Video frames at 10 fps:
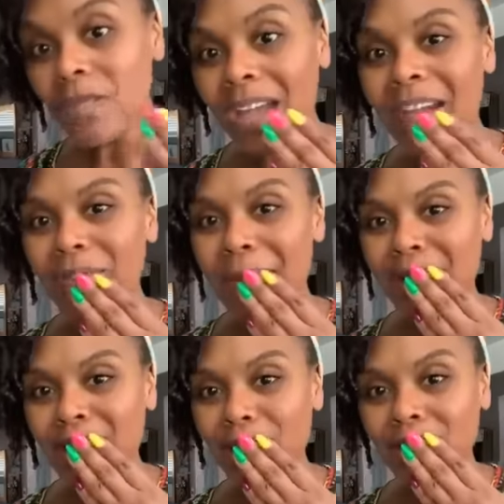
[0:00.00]
Have to make
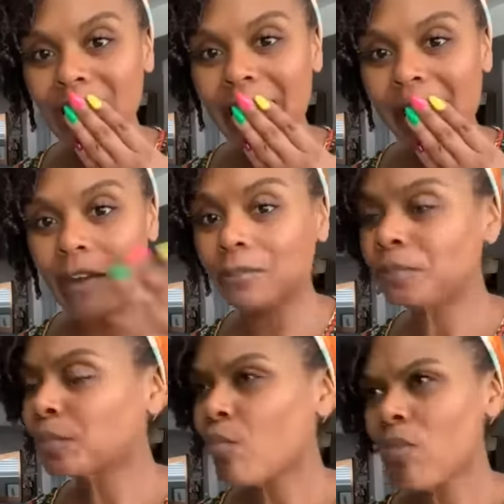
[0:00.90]
that on the live.
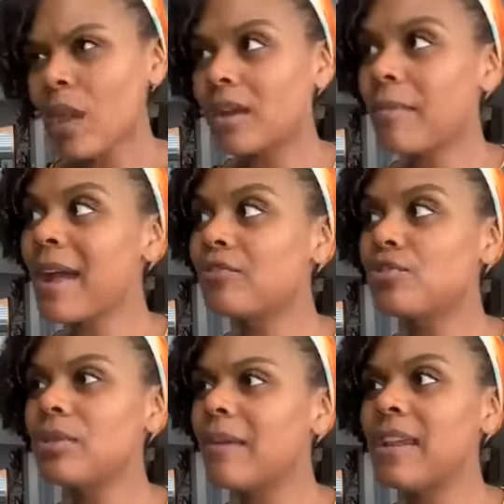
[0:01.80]
And I'm gonna have to
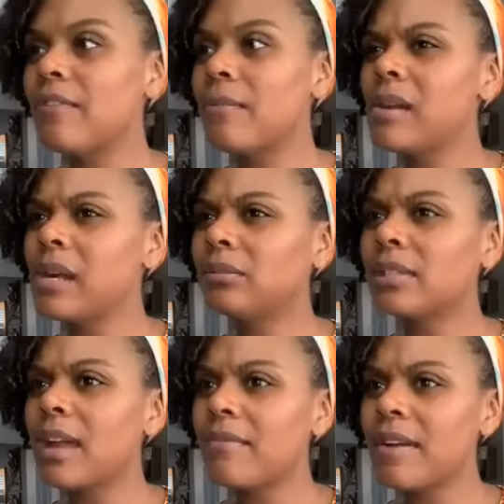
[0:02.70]
do that. I don't
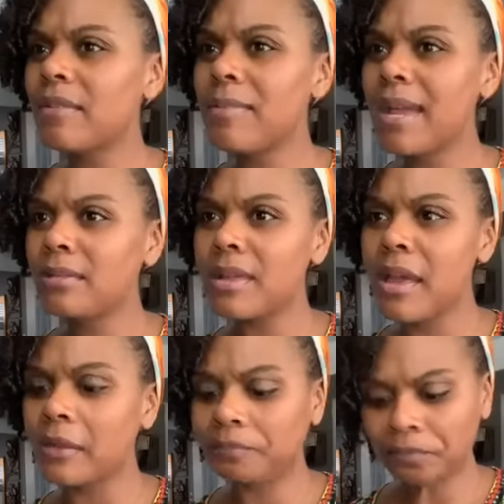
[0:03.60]
think I've ever made
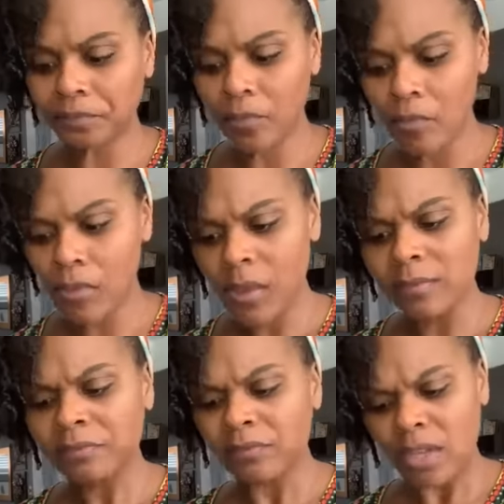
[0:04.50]
that.
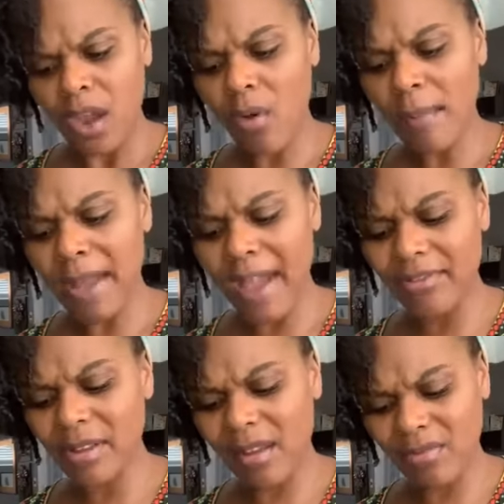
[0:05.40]
Oh, we're gonna have
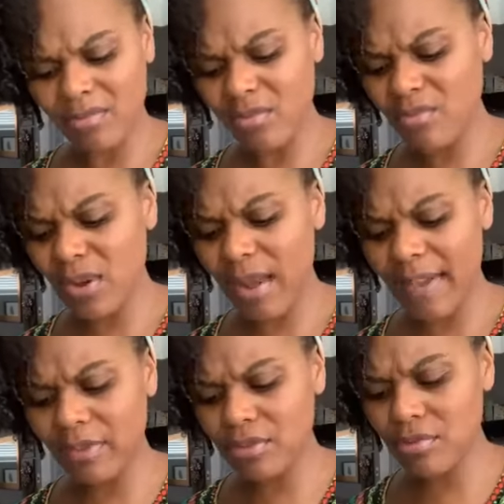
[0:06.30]

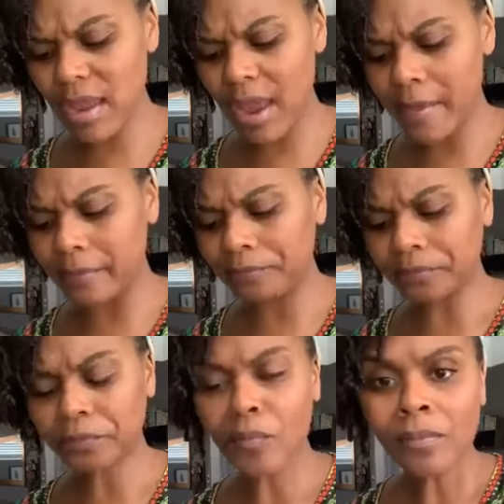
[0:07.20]
to do that.
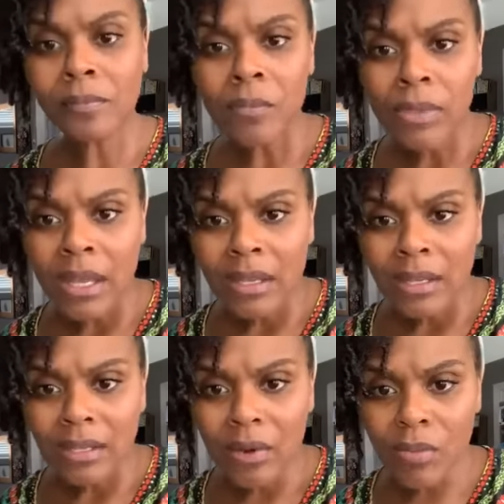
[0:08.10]

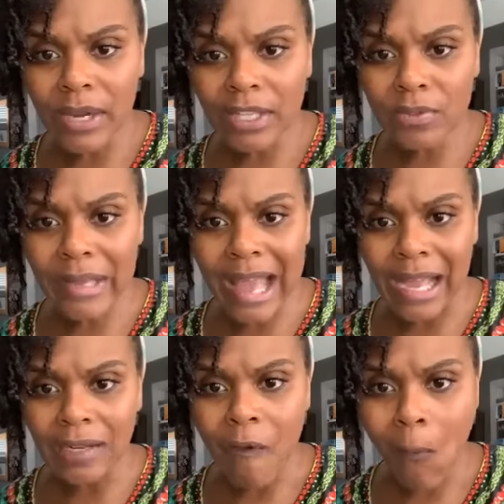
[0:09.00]
What else we
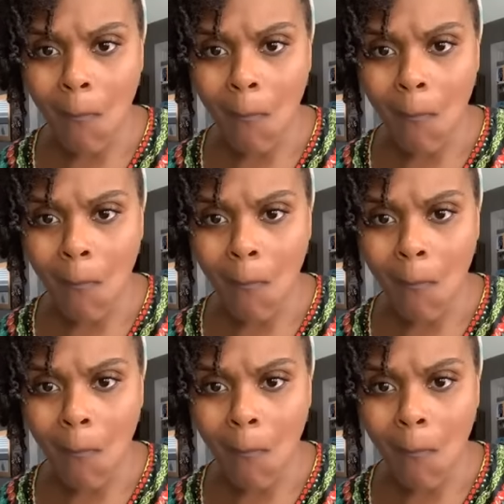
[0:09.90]
got?